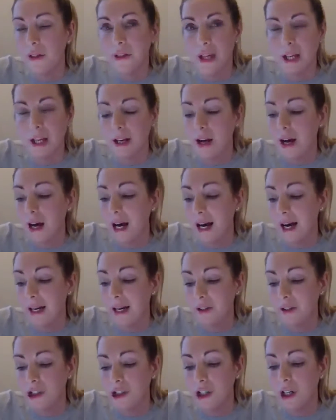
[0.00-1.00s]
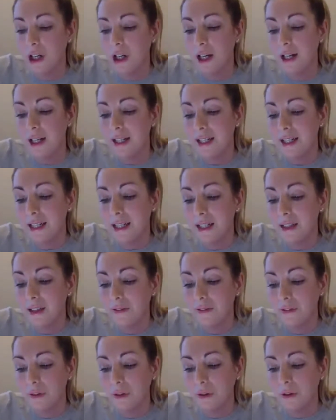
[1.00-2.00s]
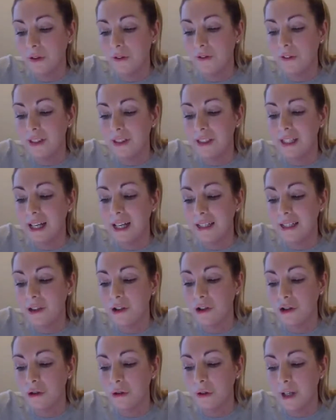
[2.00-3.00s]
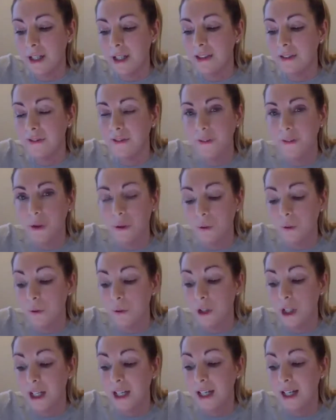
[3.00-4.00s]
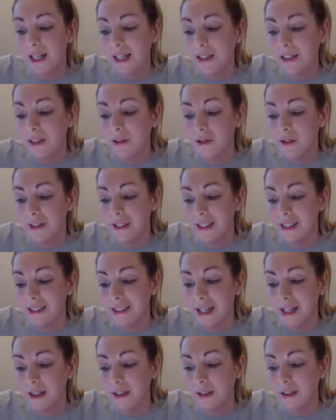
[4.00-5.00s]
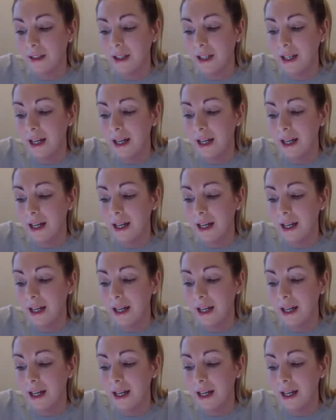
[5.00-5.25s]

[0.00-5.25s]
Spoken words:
thin hatch near the floor for sliding trays of food into the cell,